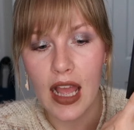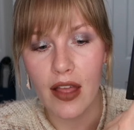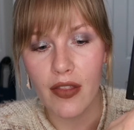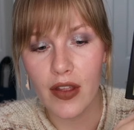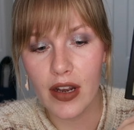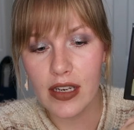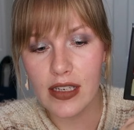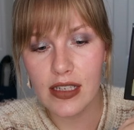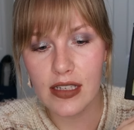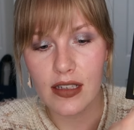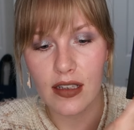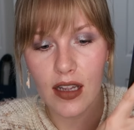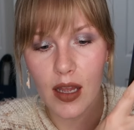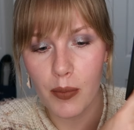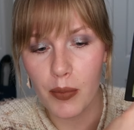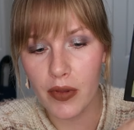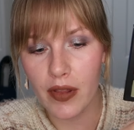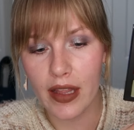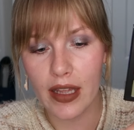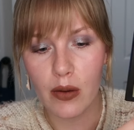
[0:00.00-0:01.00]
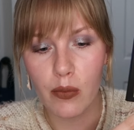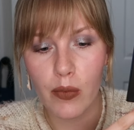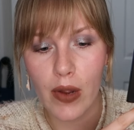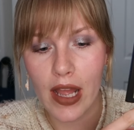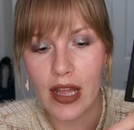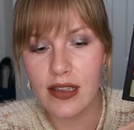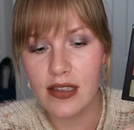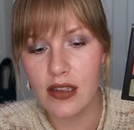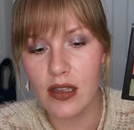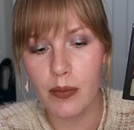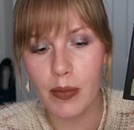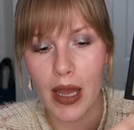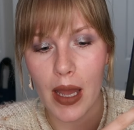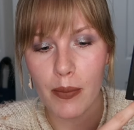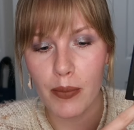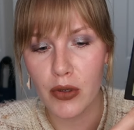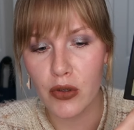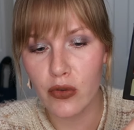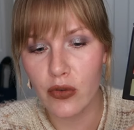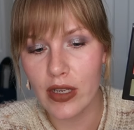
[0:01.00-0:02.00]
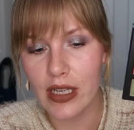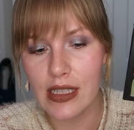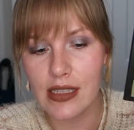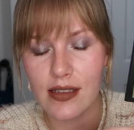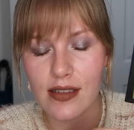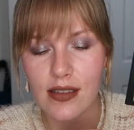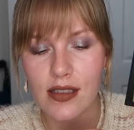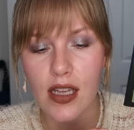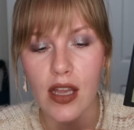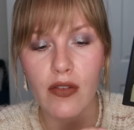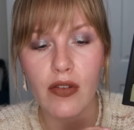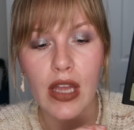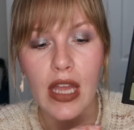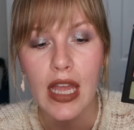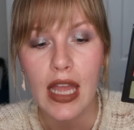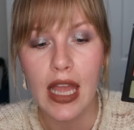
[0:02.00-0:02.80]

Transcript: Then I did a couple like reds and the pop of greens and stuff.